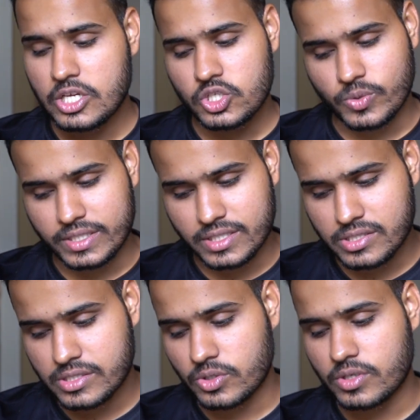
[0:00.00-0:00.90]
So I
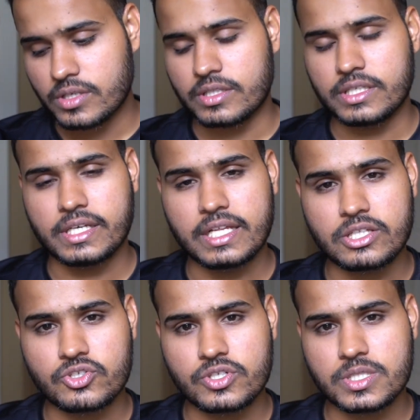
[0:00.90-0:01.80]
just took the health
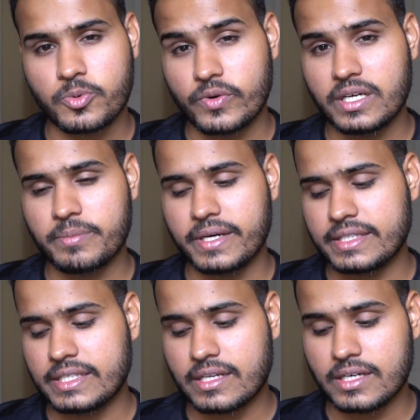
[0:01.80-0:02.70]
insurance provided by
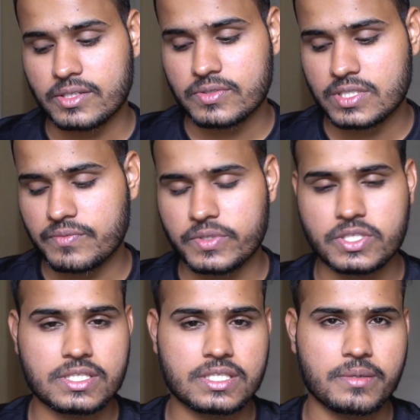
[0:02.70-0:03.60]
the Clark University, which
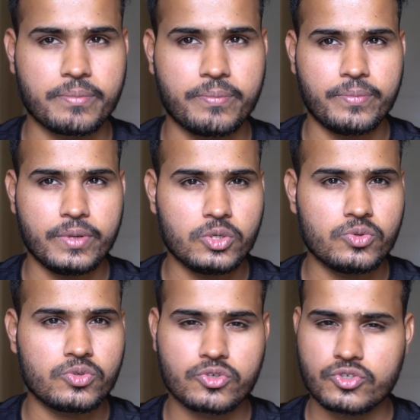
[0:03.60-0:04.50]
is
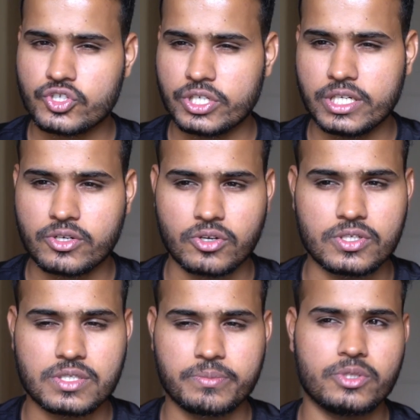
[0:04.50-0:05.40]
Blue
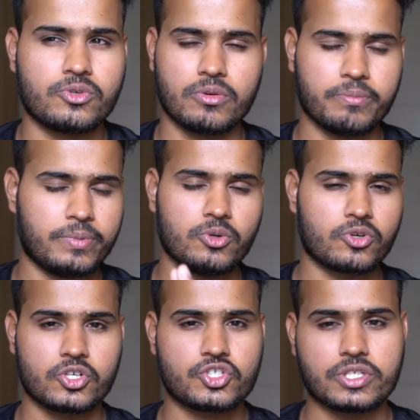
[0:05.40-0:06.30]
Cross
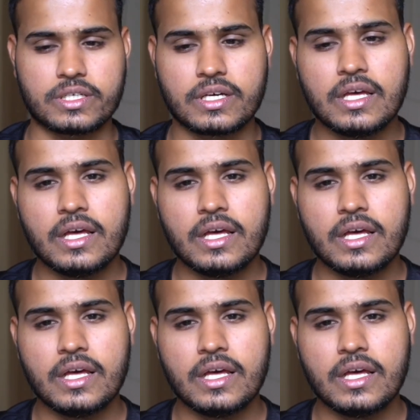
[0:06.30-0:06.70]
Shield.